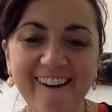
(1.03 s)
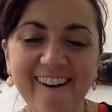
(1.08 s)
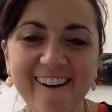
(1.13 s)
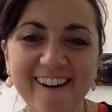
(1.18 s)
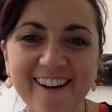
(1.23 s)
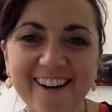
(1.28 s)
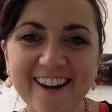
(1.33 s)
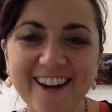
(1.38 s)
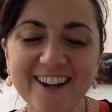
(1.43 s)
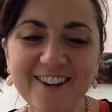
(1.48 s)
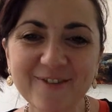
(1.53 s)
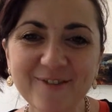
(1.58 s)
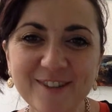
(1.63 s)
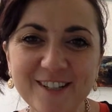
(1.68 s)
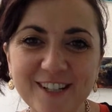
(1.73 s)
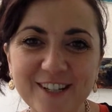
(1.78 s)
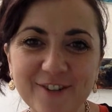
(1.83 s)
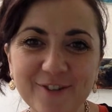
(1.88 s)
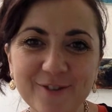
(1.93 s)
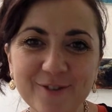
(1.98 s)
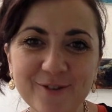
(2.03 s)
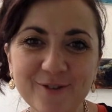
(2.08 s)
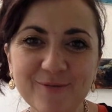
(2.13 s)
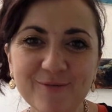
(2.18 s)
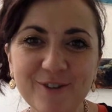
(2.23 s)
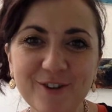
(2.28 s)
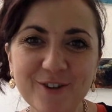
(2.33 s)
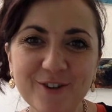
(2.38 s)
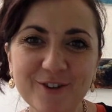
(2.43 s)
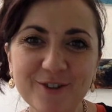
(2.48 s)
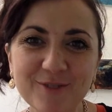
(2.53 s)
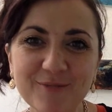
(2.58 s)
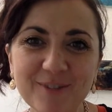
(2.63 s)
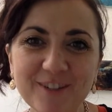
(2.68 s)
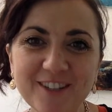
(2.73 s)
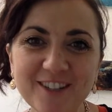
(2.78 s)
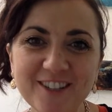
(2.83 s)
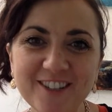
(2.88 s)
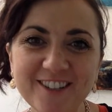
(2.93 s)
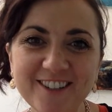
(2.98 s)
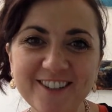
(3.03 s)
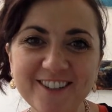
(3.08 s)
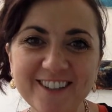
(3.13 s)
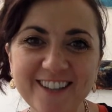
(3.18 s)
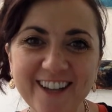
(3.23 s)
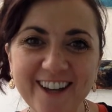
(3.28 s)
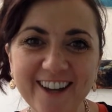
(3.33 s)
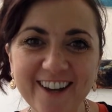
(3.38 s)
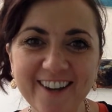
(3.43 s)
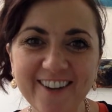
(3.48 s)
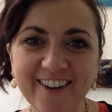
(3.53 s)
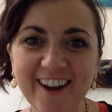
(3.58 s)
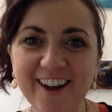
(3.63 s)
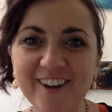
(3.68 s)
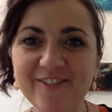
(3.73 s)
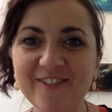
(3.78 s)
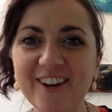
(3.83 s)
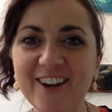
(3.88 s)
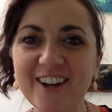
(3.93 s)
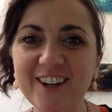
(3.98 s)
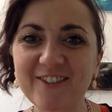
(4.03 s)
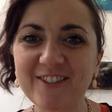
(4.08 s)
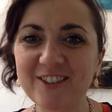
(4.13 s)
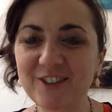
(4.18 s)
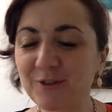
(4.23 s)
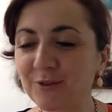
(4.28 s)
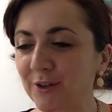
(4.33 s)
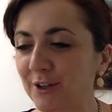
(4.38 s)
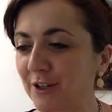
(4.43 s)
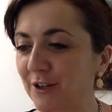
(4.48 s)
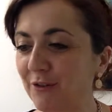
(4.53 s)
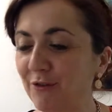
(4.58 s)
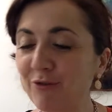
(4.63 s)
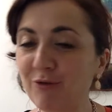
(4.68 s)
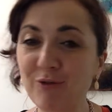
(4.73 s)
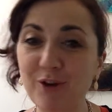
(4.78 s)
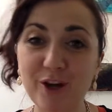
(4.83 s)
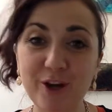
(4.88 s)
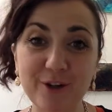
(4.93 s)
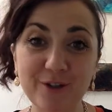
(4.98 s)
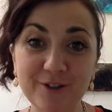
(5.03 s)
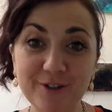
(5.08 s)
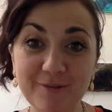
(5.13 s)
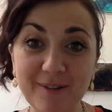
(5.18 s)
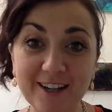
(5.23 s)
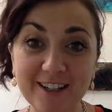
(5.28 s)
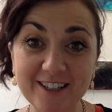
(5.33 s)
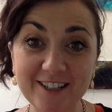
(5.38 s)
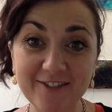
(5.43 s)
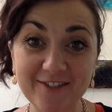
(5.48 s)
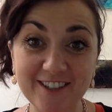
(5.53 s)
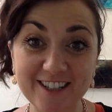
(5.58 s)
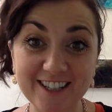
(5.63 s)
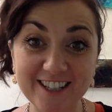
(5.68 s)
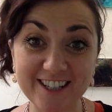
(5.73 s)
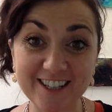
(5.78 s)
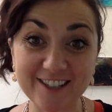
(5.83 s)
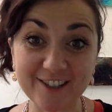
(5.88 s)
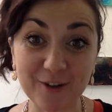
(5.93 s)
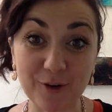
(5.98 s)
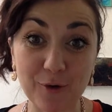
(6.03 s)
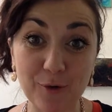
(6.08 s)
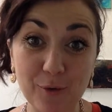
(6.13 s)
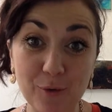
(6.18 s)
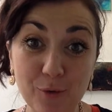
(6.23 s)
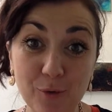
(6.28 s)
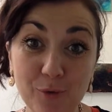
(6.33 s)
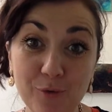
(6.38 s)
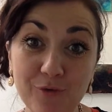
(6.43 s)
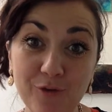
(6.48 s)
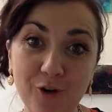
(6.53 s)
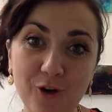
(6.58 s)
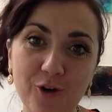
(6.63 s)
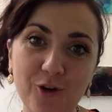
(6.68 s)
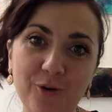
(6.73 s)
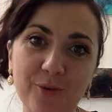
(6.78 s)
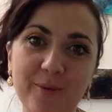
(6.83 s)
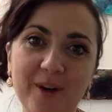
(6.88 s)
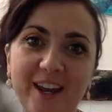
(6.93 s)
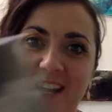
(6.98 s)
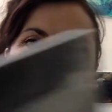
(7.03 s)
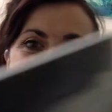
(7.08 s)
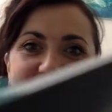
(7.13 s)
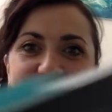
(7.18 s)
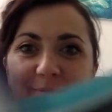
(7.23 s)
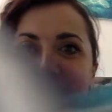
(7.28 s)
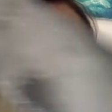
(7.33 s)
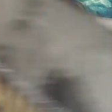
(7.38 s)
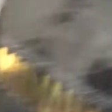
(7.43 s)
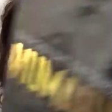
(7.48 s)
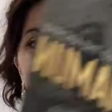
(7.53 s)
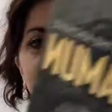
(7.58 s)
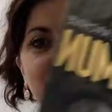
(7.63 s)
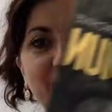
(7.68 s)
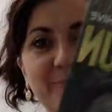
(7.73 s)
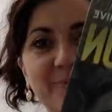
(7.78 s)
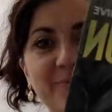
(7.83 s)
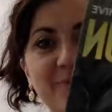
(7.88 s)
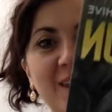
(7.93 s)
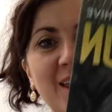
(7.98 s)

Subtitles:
Hi, I'm Dion. Welcome to my studio. I'm going to be talking you through some activities all from an exhibition